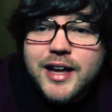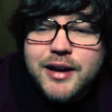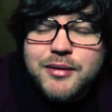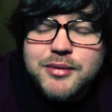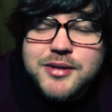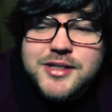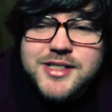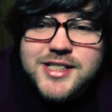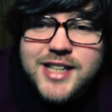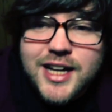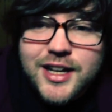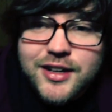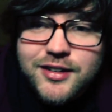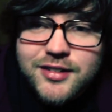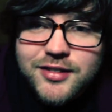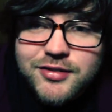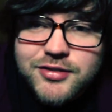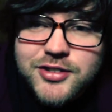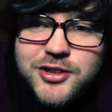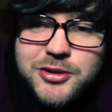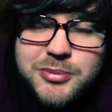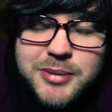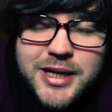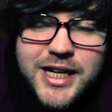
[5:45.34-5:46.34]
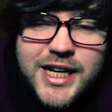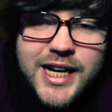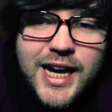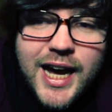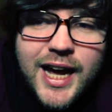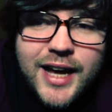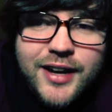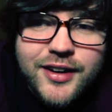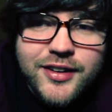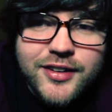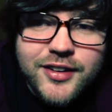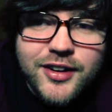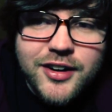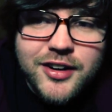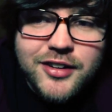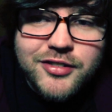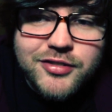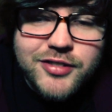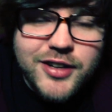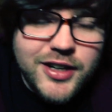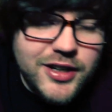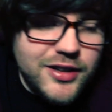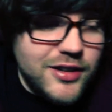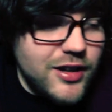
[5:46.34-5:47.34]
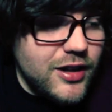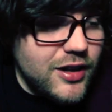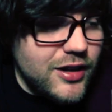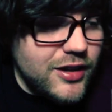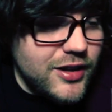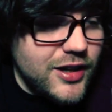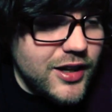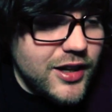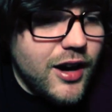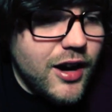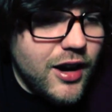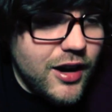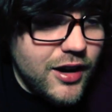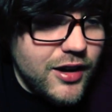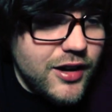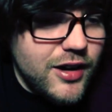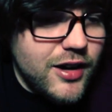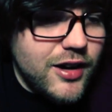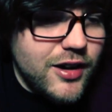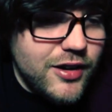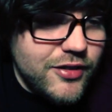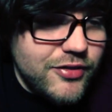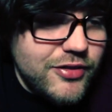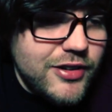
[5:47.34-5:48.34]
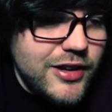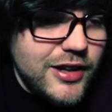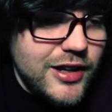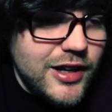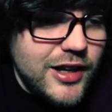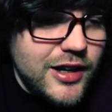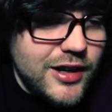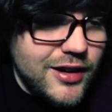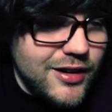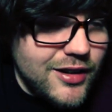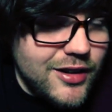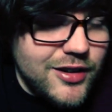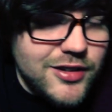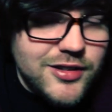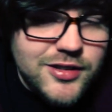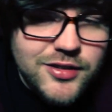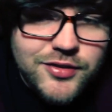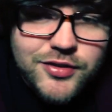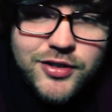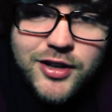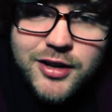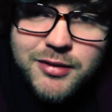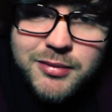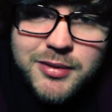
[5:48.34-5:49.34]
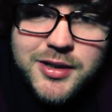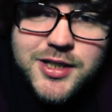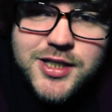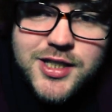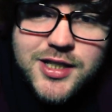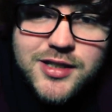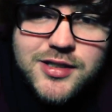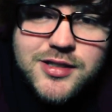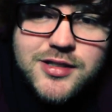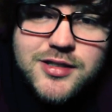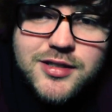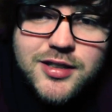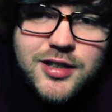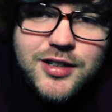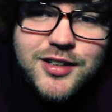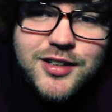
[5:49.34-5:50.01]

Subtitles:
they were sad for me. And I felt like I felt like I got something off my chest.